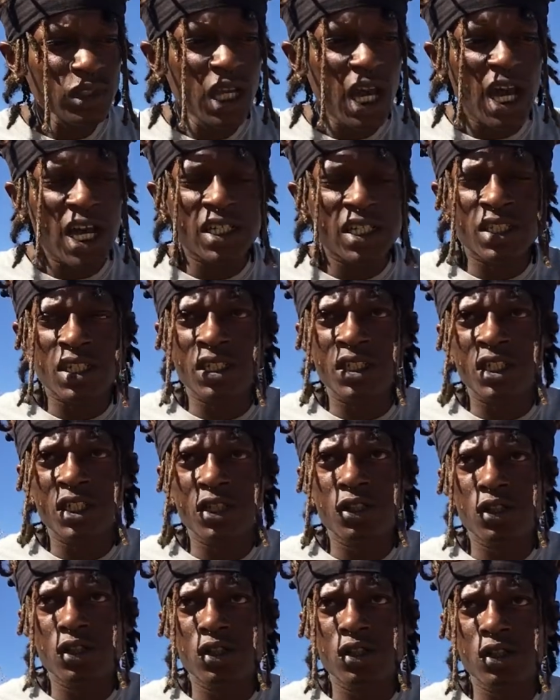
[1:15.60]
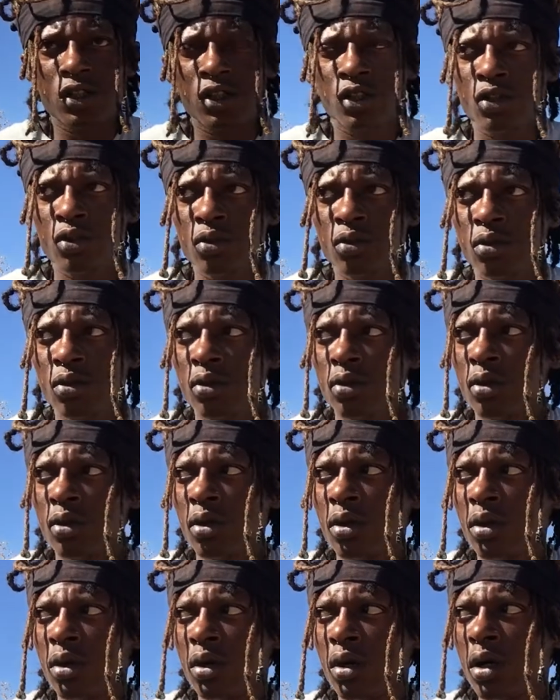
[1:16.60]
as a teacher, you
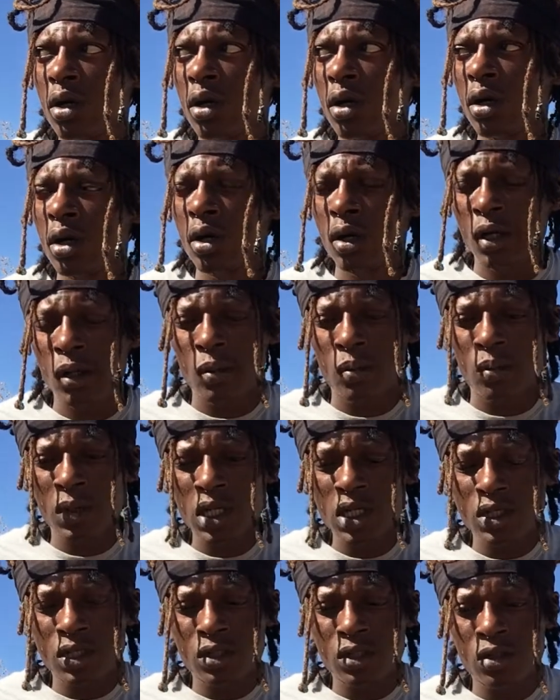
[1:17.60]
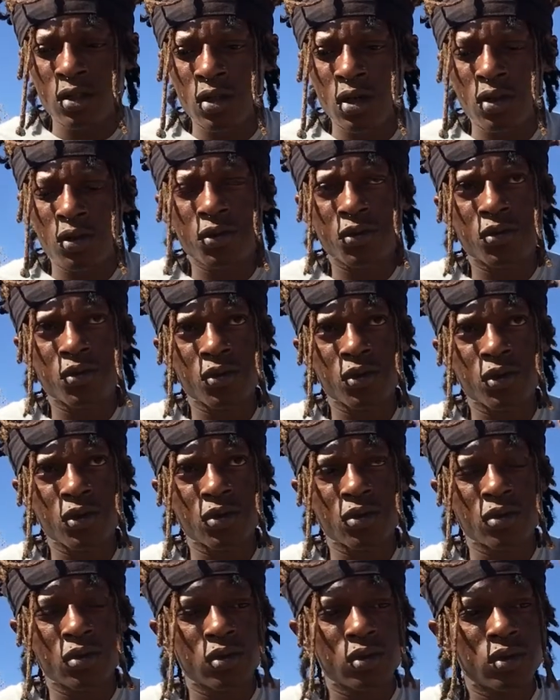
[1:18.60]
must go
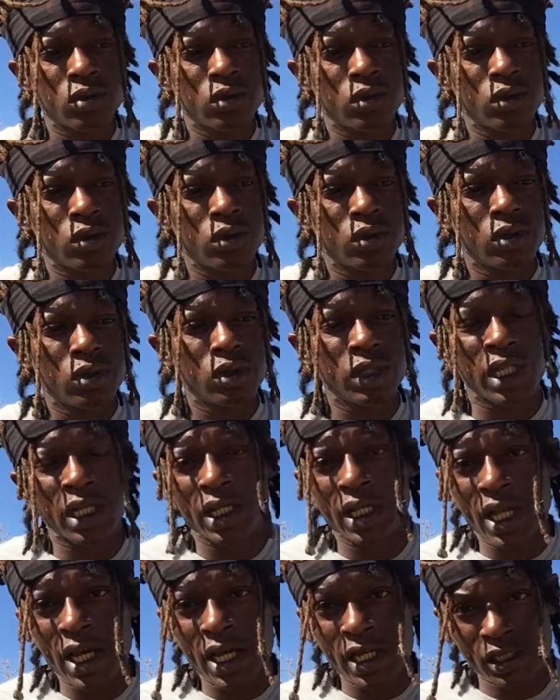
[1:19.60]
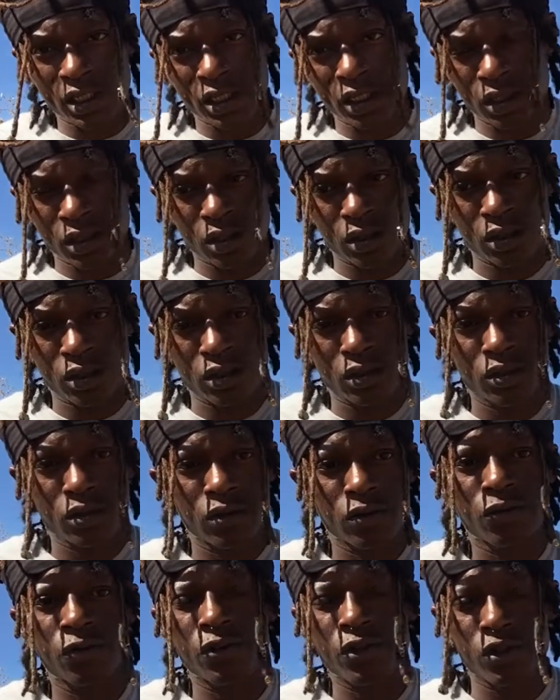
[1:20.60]
through the lessons
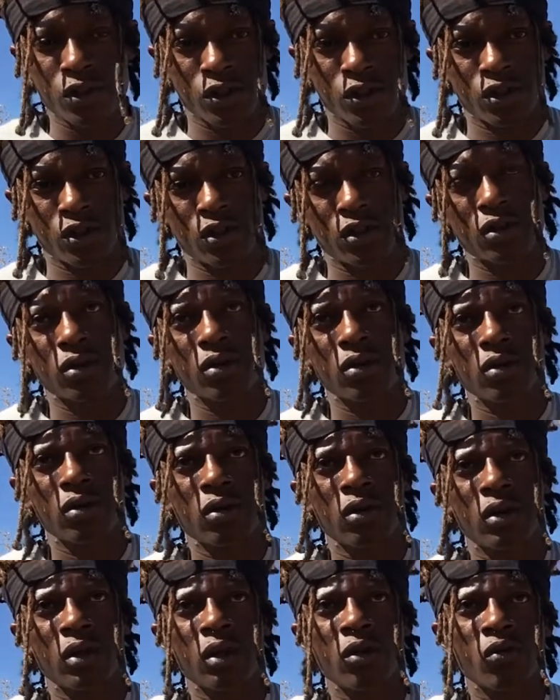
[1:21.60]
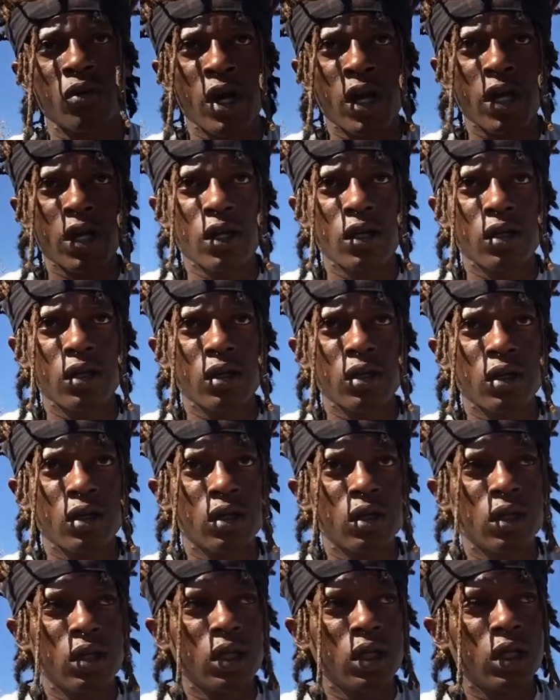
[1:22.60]
first, right?
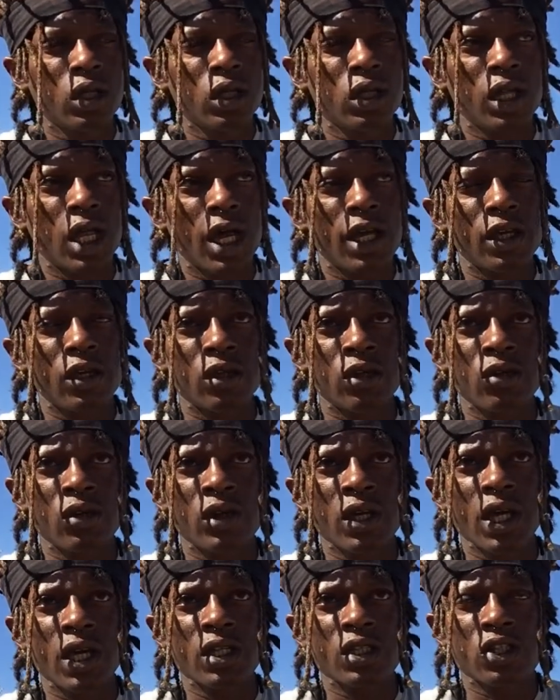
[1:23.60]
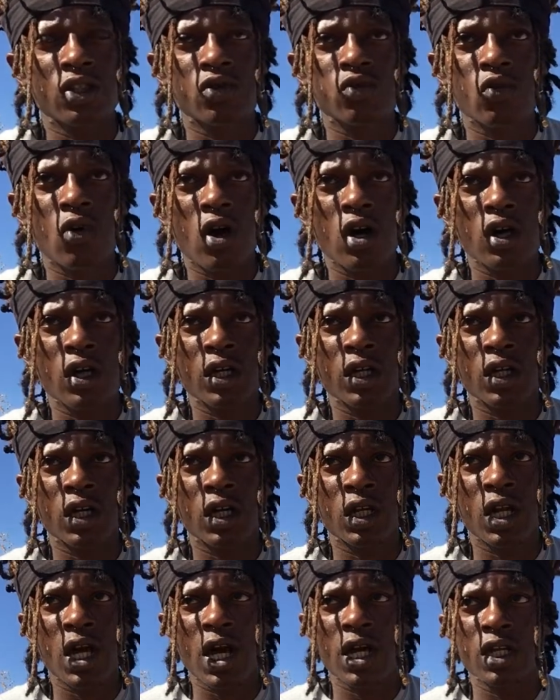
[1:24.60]
Like, you can't just walk in a
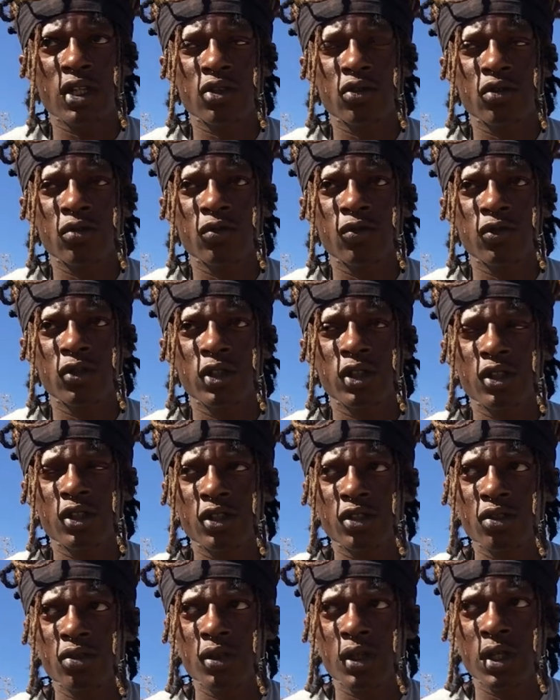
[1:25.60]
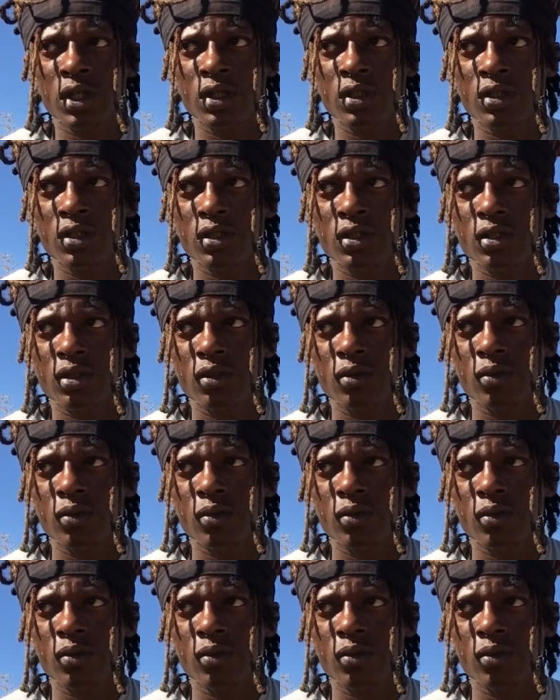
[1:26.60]
classroom full of students